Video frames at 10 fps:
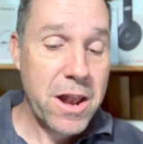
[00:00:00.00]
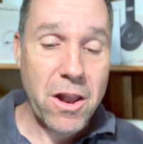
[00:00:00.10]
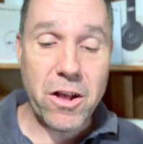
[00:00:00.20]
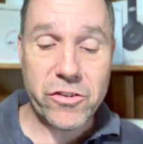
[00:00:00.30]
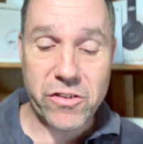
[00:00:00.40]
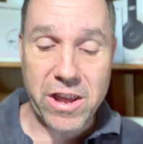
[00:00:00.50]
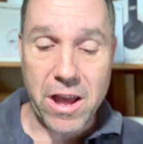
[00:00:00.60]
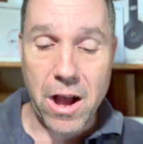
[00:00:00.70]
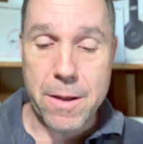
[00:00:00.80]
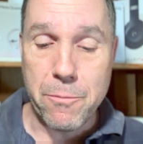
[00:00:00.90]
Last
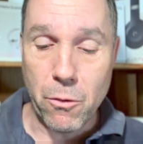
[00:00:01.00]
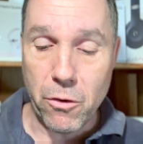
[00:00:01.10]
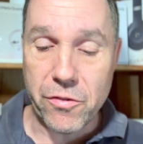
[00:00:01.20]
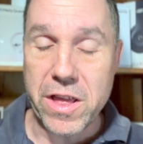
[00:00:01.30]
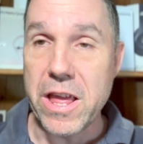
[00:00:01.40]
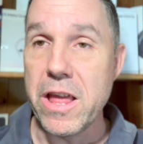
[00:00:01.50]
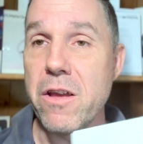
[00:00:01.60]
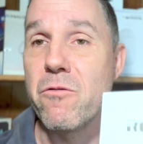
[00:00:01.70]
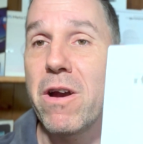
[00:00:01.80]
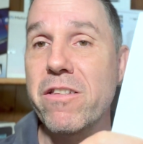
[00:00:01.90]
year I bought the
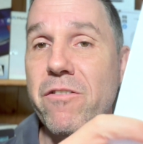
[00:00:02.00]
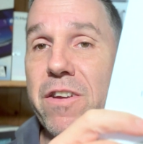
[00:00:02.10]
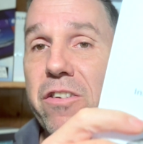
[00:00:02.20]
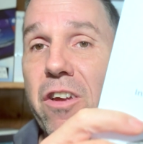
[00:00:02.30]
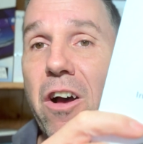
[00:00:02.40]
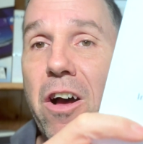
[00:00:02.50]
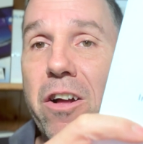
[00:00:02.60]
Retevis